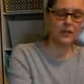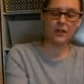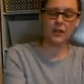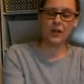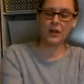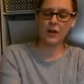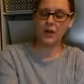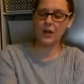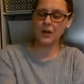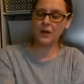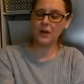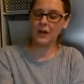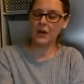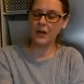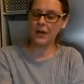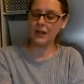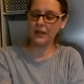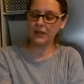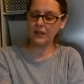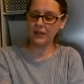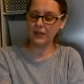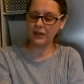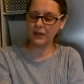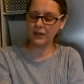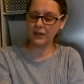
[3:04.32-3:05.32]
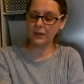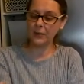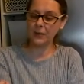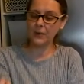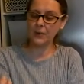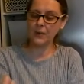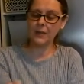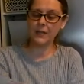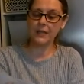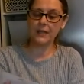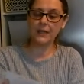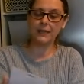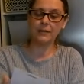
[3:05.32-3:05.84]
So I saw
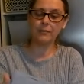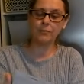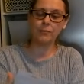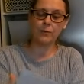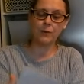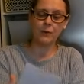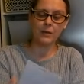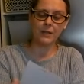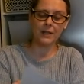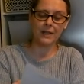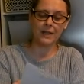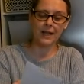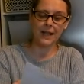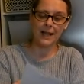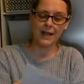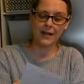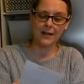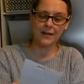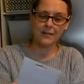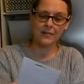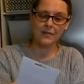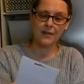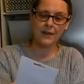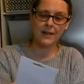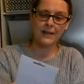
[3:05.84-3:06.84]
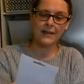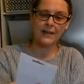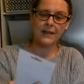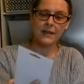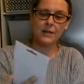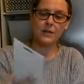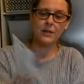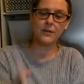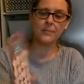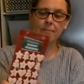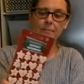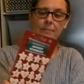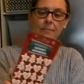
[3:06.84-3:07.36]
these wooden advent
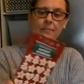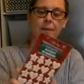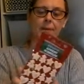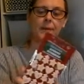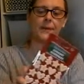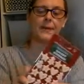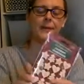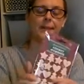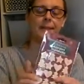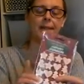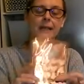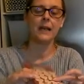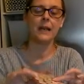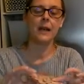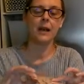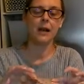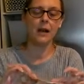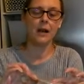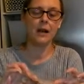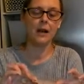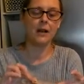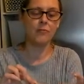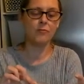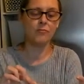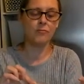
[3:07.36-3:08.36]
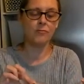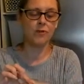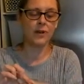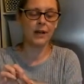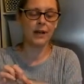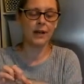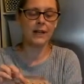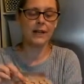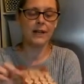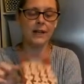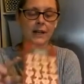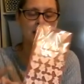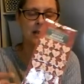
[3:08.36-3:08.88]
numbers. I
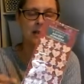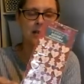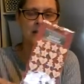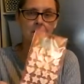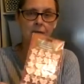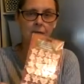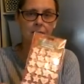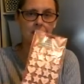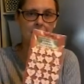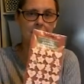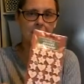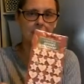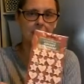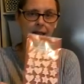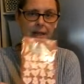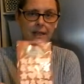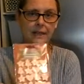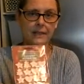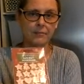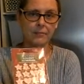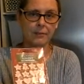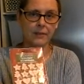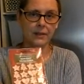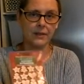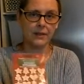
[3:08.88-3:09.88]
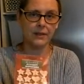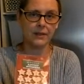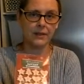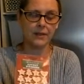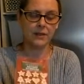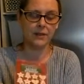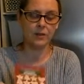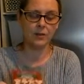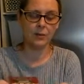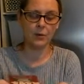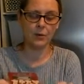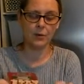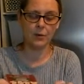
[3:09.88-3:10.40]
really loved these when I
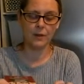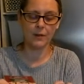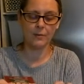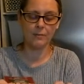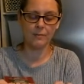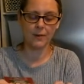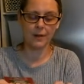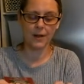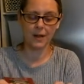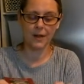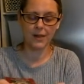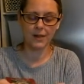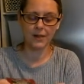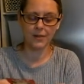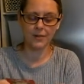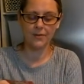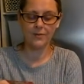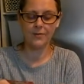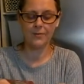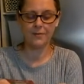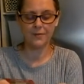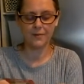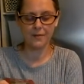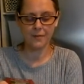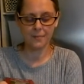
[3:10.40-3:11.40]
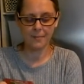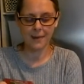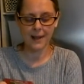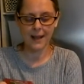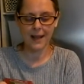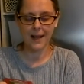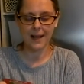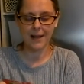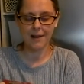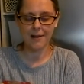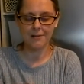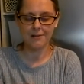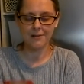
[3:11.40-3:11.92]
saw them, but I thought for a
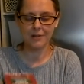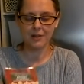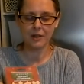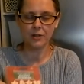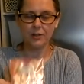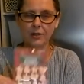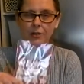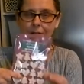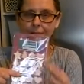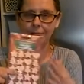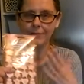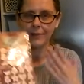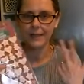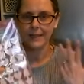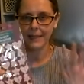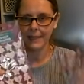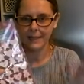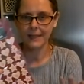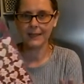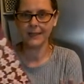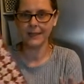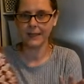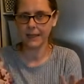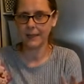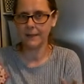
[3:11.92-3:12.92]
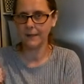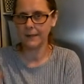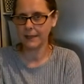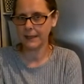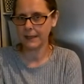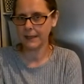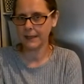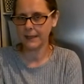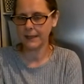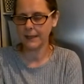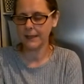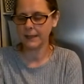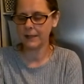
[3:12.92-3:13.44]
pound, I couldn't really think of
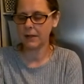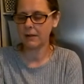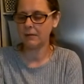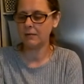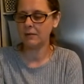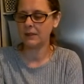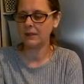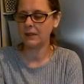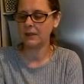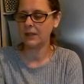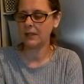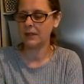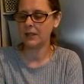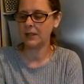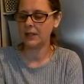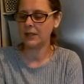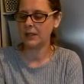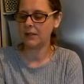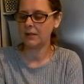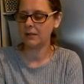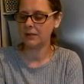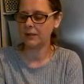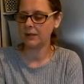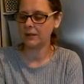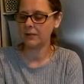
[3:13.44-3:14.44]
anything that I was going to use